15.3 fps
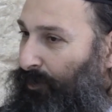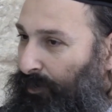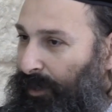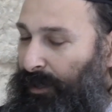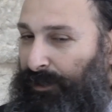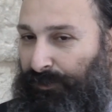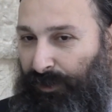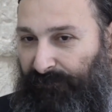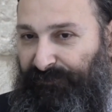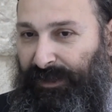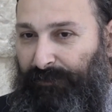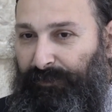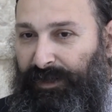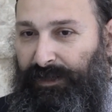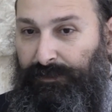Okay, you have
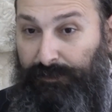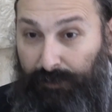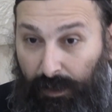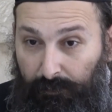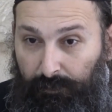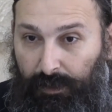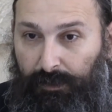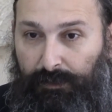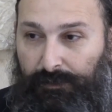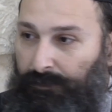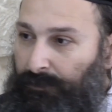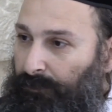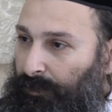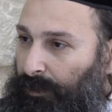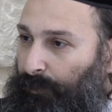10 minutes. 10 minutes?
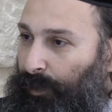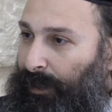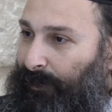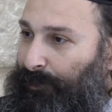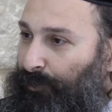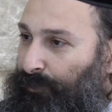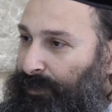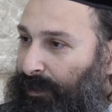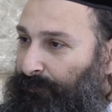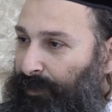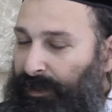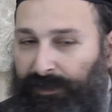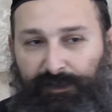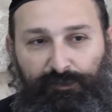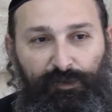What am I going to do with 10
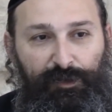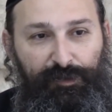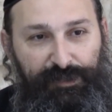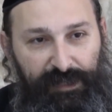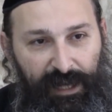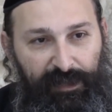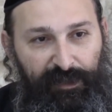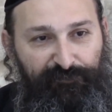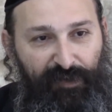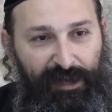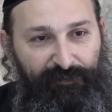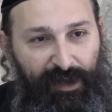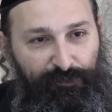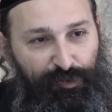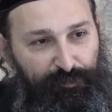minutes? Well, there's another
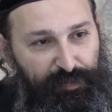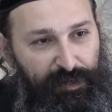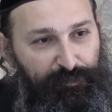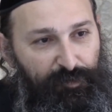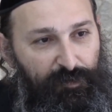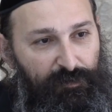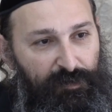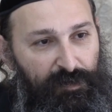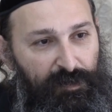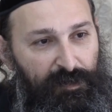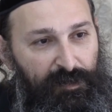500 people.